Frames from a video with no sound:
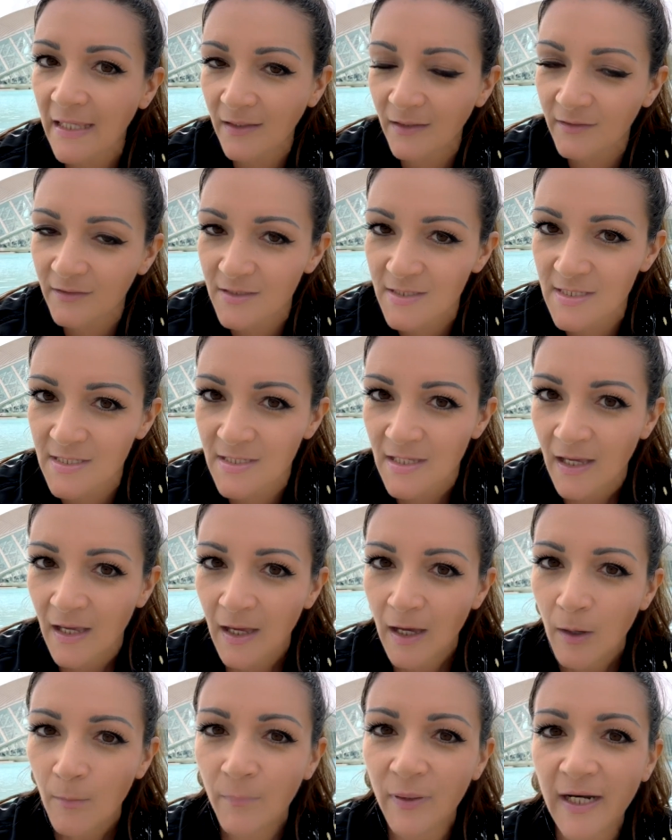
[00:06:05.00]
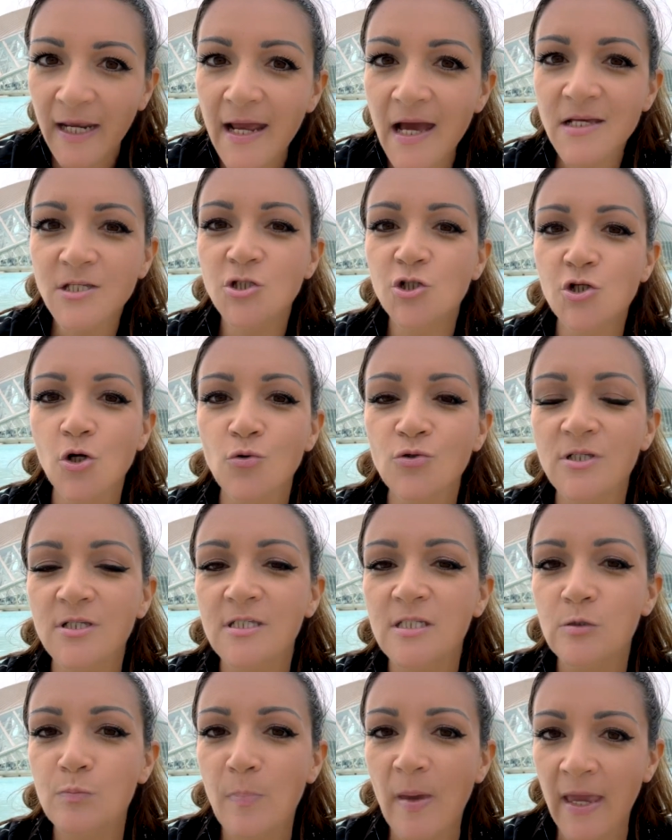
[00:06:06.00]
years, but he has
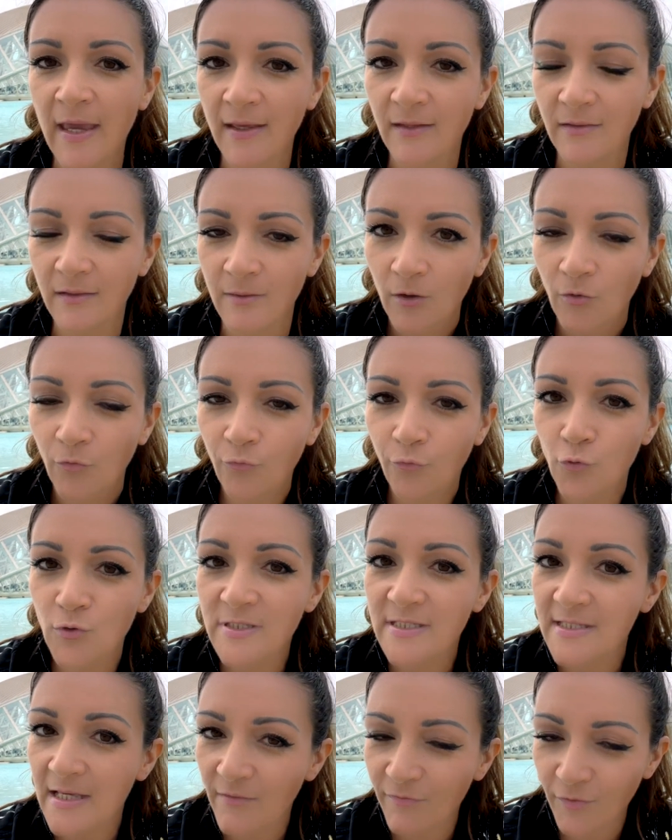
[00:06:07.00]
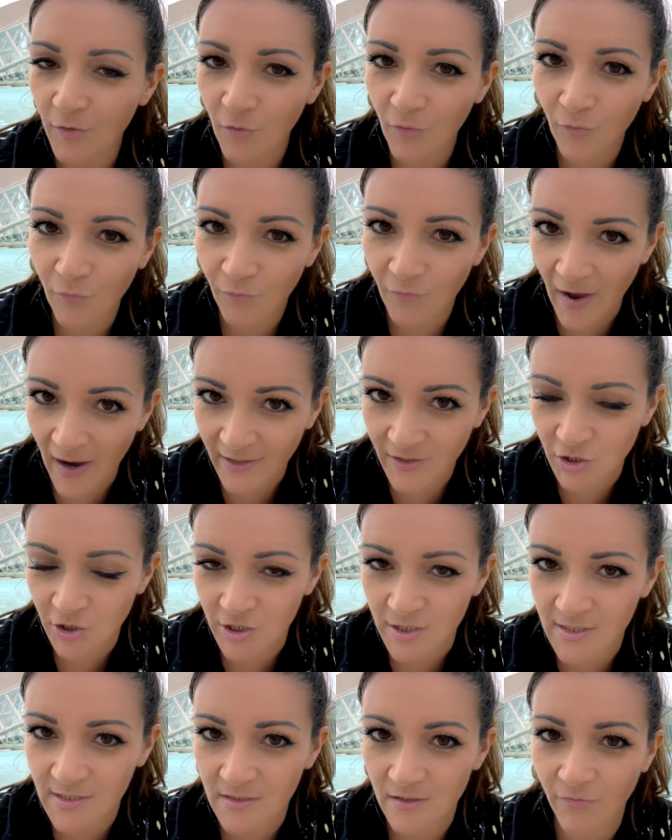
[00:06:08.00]
chosen Spain for several
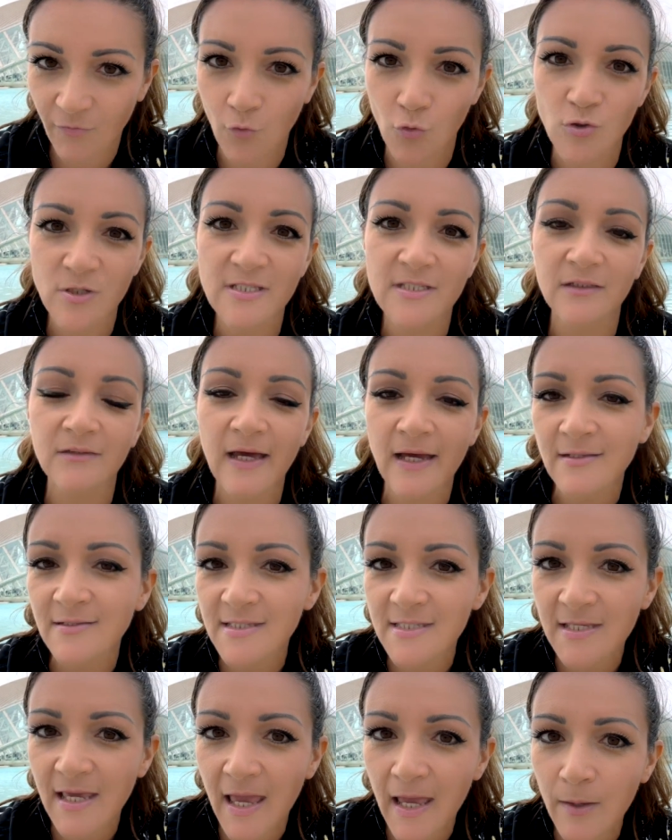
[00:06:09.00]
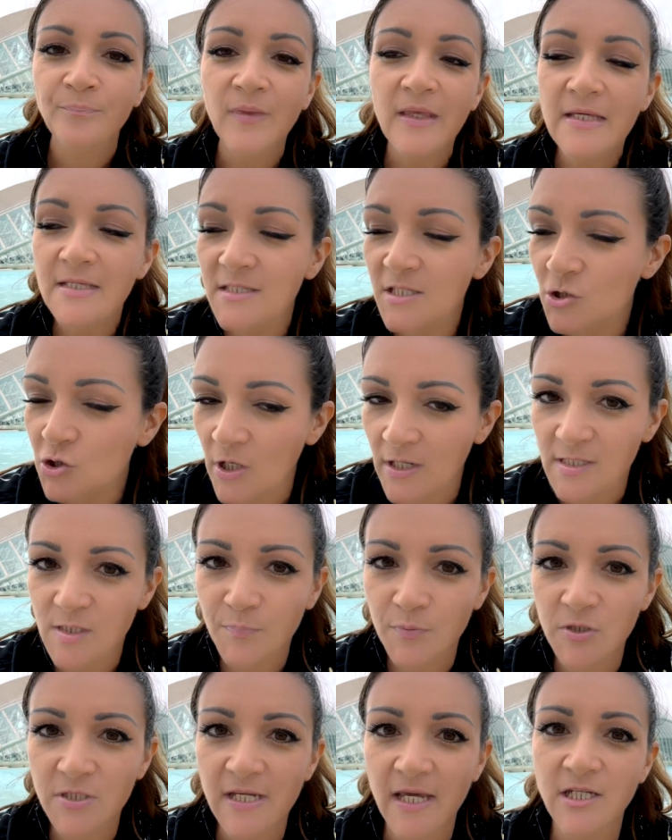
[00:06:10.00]
factors. Of course, the landscape, easy
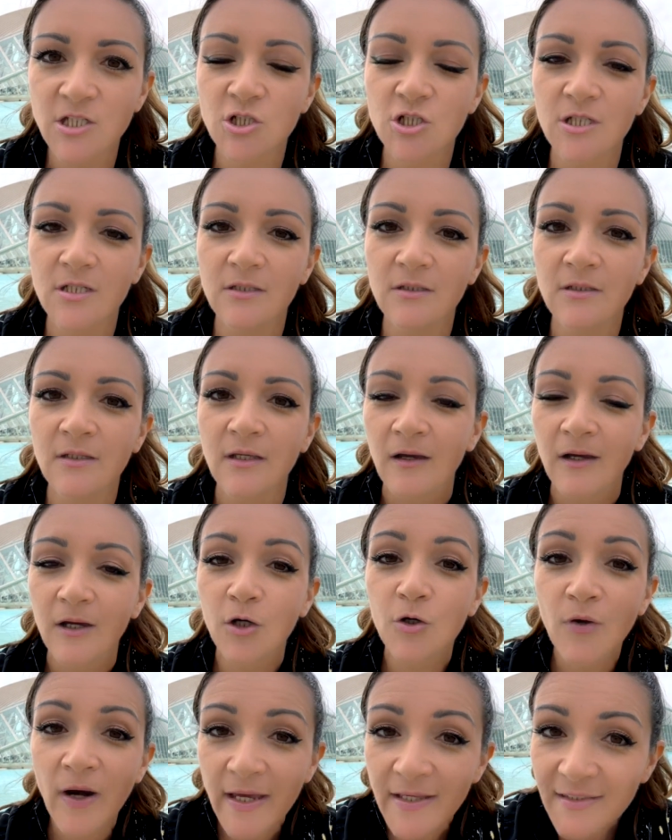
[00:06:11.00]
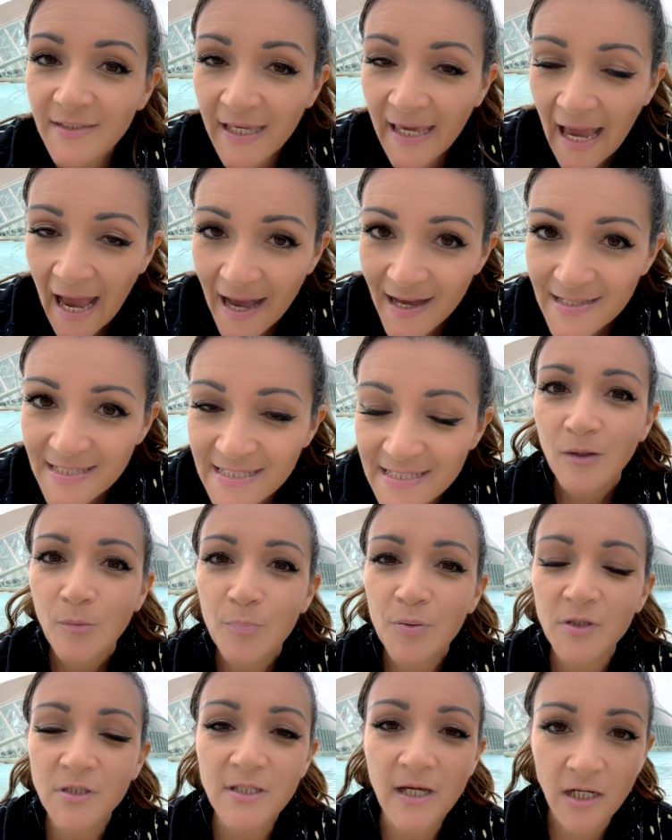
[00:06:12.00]
transportation, great cast,
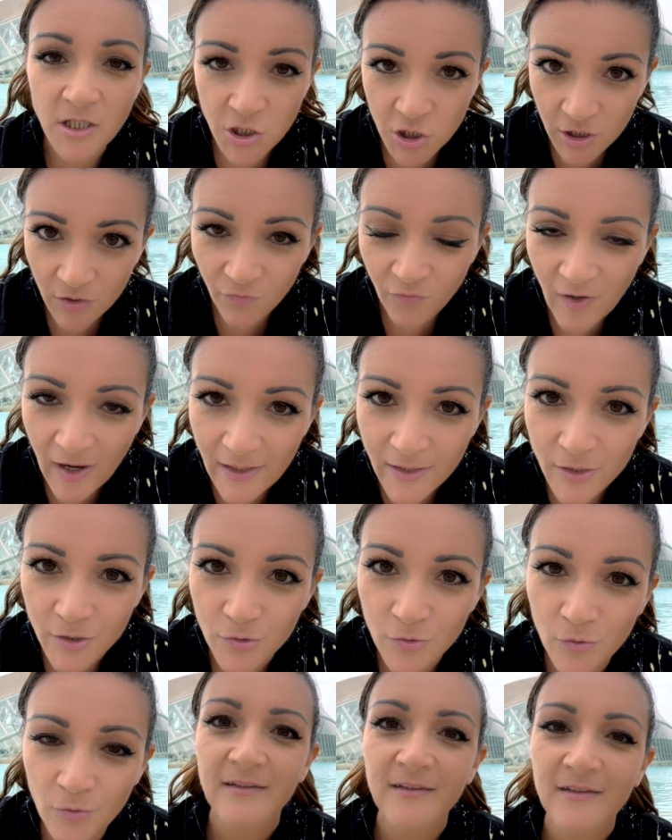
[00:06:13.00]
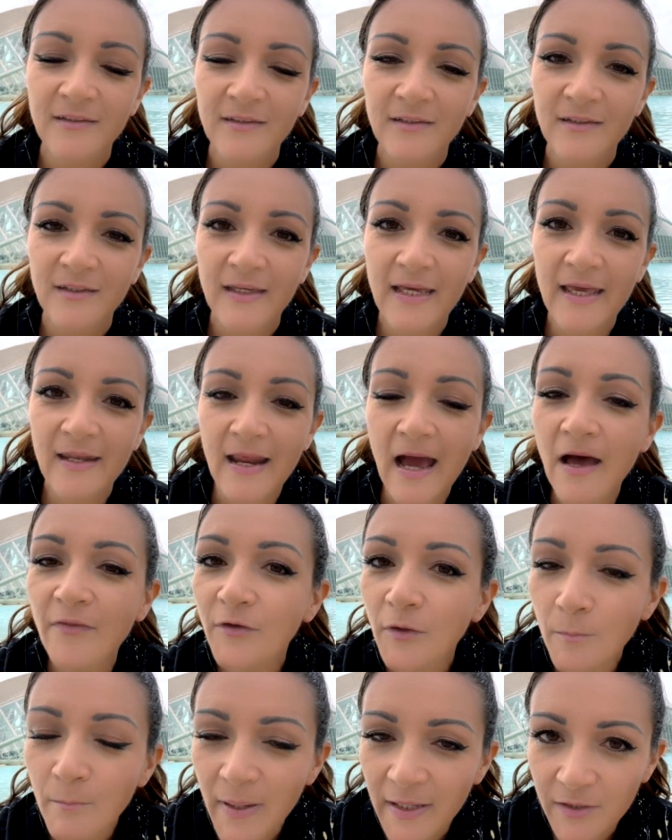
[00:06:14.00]
production value, and
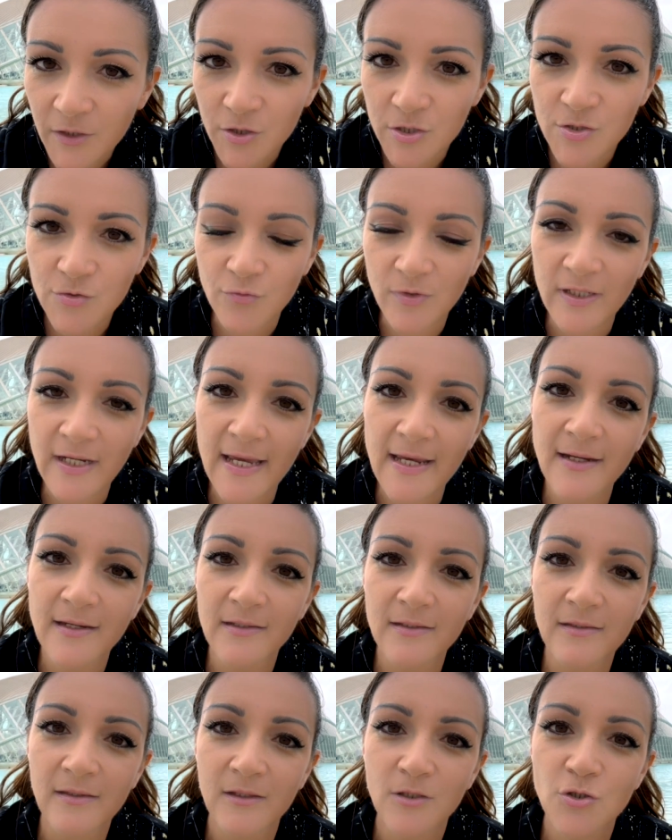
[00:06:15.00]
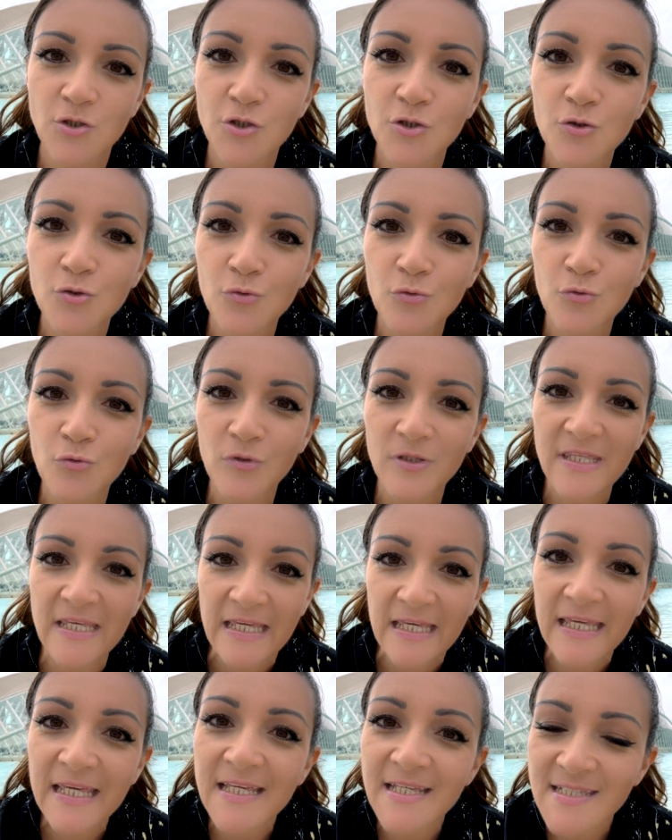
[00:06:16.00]
other matters related to
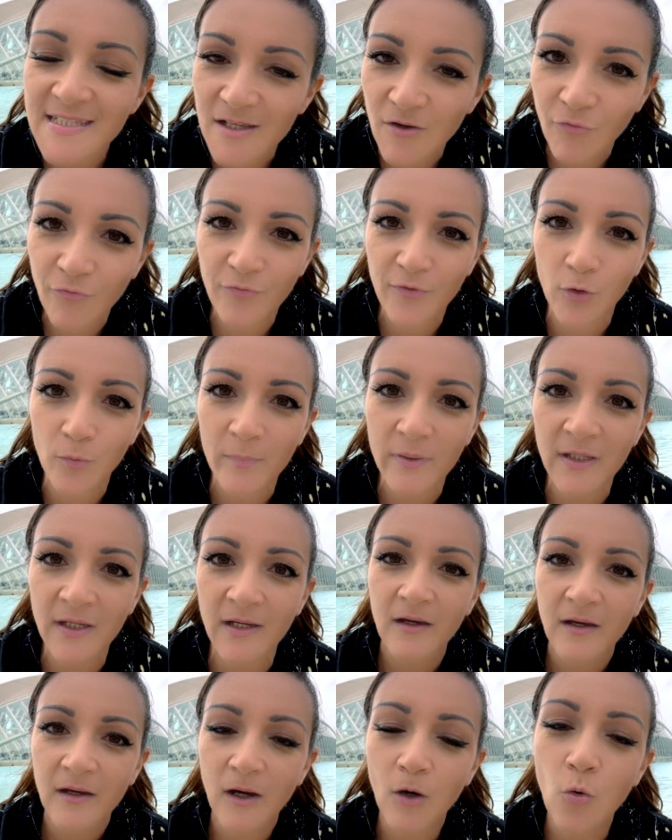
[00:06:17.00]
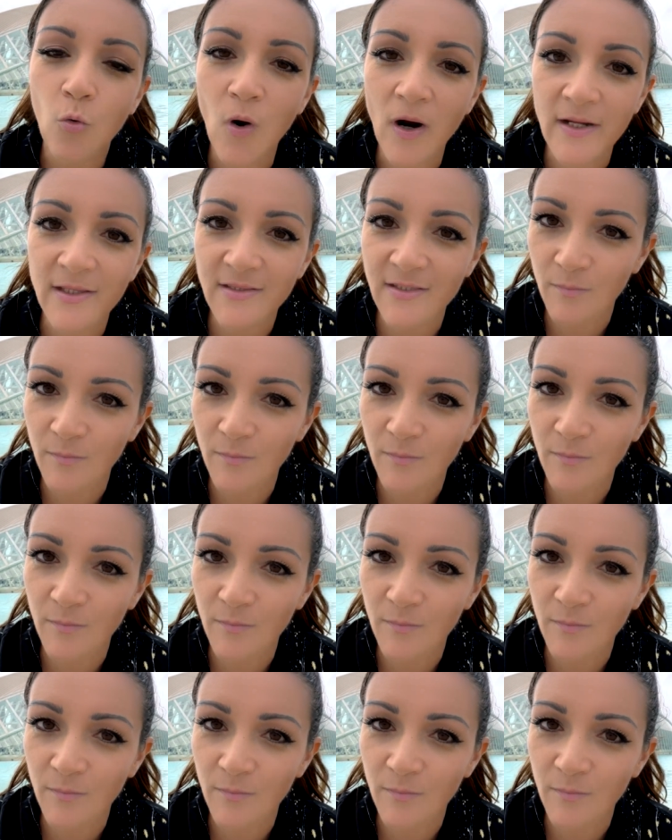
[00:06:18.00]
the ease of filming a quality